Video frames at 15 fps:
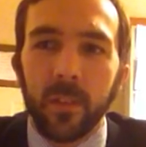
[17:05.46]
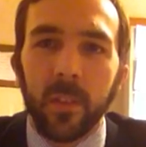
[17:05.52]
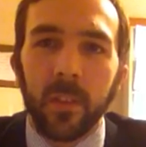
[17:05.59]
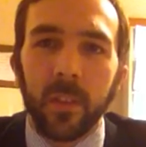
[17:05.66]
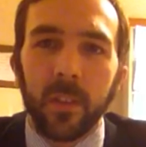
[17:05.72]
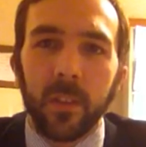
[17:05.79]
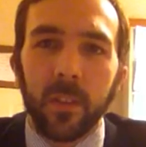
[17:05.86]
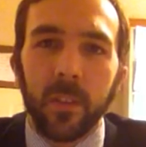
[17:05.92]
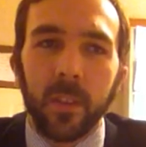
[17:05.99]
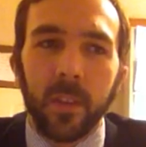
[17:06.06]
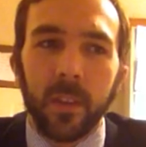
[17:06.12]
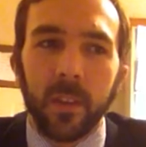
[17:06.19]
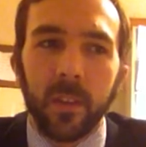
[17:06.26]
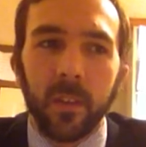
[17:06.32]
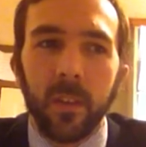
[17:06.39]
They think that they
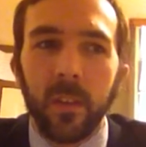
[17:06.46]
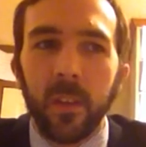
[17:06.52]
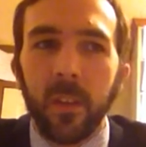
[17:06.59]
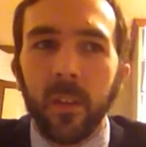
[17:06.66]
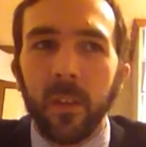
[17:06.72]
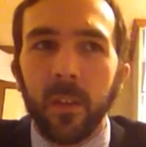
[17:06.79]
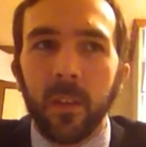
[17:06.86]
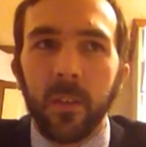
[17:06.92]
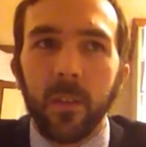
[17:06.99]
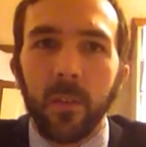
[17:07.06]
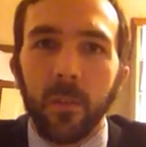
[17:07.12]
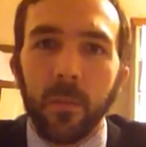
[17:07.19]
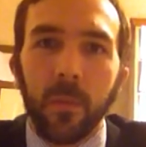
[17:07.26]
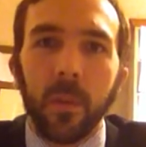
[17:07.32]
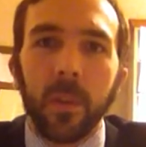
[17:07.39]
can,
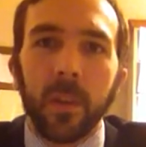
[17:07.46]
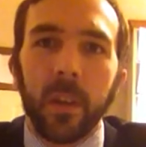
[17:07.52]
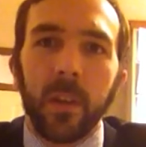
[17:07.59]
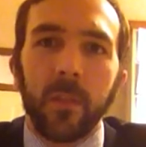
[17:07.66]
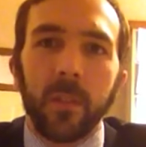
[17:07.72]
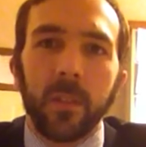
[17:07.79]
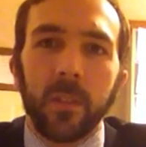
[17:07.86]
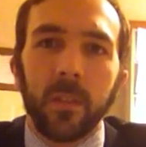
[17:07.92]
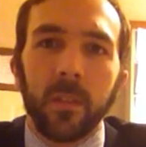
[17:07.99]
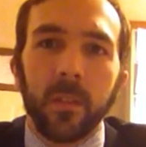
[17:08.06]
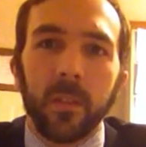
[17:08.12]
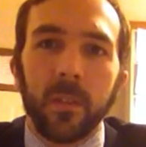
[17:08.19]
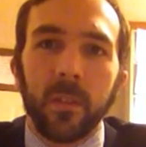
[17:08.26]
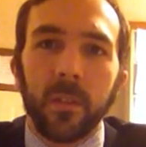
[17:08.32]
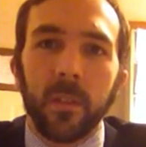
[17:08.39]
avoid having
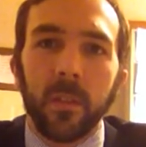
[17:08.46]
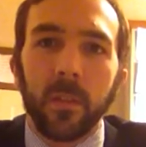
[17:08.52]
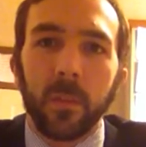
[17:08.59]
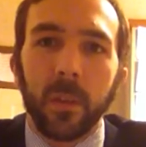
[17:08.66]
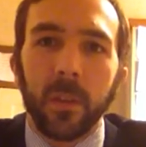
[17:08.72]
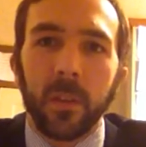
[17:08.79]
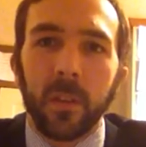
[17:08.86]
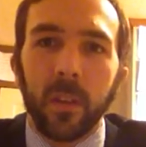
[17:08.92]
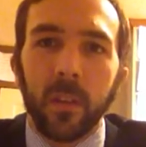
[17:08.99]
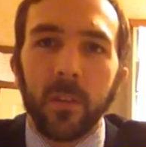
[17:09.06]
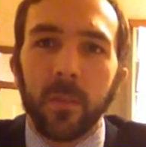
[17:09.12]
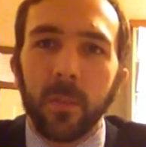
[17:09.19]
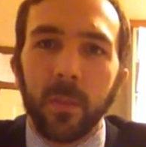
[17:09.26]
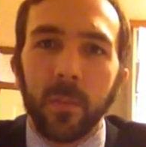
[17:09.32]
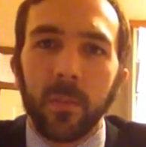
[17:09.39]
to spread the
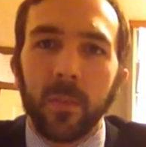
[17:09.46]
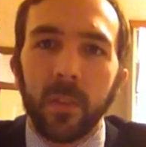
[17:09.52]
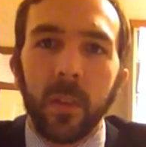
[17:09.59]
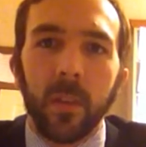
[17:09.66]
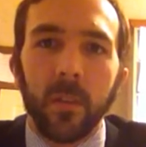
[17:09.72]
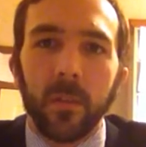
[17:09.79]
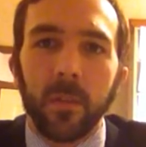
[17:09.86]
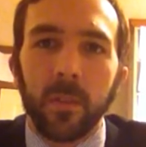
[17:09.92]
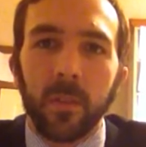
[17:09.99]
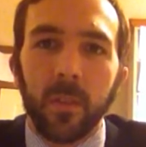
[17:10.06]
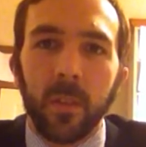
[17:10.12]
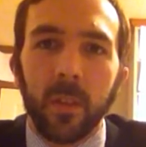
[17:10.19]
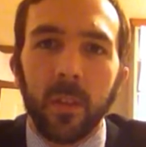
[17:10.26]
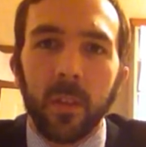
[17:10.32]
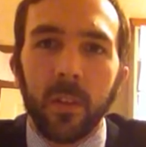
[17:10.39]
gospel themselves,
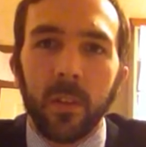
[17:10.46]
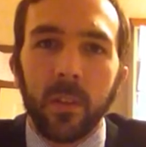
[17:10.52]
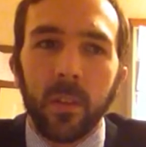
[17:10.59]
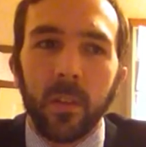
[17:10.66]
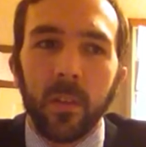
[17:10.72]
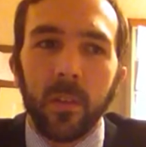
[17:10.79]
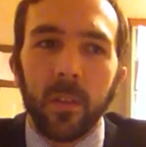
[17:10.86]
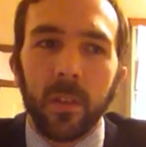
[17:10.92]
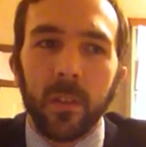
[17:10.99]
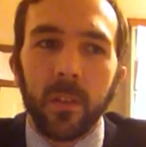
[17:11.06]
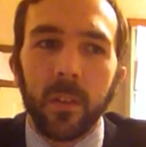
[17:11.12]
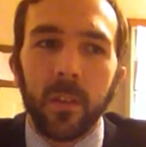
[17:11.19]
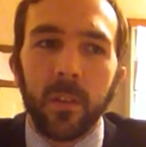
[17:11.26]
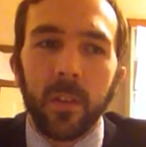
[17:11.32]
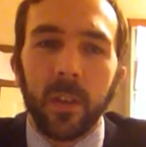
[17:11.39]
and
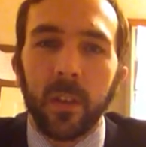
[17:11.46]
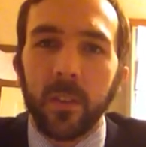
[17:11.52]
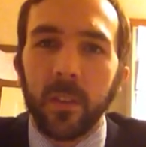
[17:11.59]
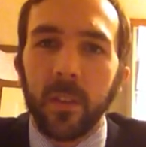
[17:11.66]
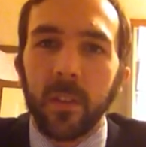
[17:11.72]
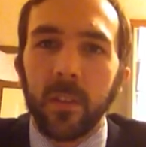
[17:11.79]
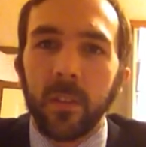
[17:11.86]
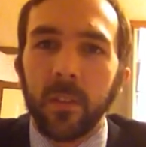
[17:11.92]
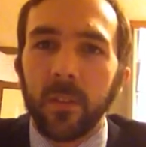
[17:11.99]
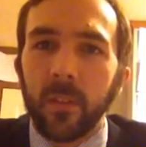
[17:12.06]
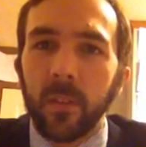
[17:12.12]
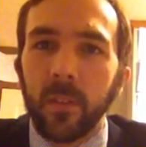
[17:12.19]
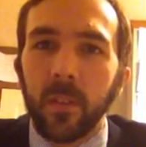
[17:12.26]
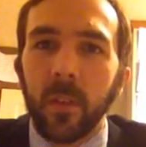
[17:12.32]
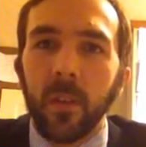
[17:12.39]
they think that this
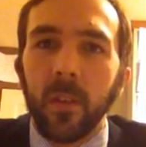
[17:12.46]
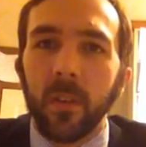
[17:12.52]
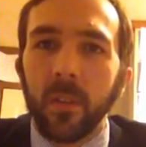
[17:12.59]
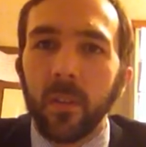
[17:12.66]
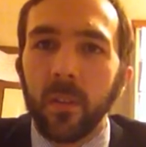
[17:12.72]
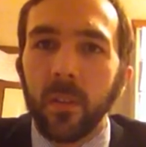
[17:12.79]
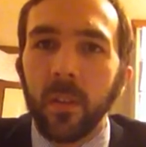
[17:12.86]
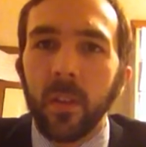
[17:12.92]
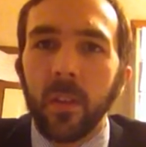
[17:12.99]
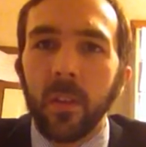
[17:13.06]
is all